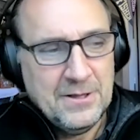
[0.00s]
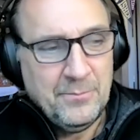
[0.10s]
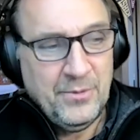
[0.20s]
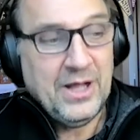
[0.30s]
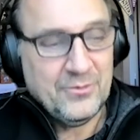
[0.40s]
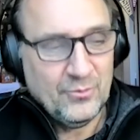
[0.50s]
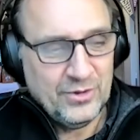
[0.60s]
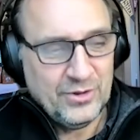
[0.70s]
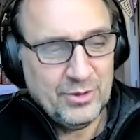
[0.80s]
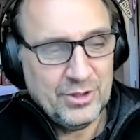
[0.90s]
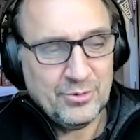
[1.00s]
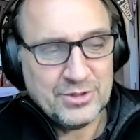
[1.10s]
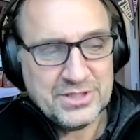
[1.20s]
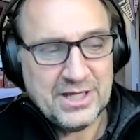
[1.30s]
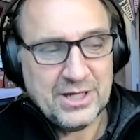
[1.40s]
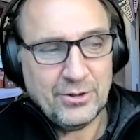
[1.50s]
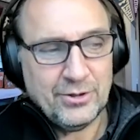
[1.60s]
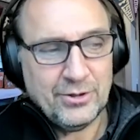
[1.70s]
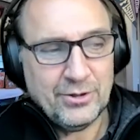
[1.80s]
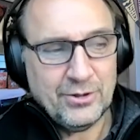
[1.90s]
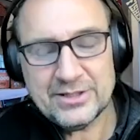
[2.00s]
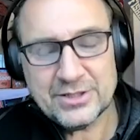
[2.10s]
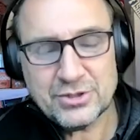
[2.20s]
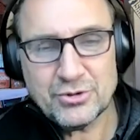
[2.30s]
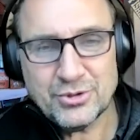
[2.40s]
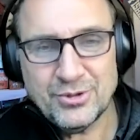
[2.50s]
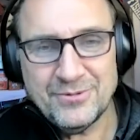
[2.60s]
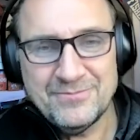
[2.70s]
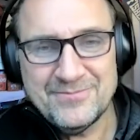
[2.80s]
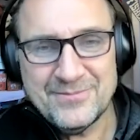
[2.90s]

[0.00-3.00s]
But with what you were saying earlier about the social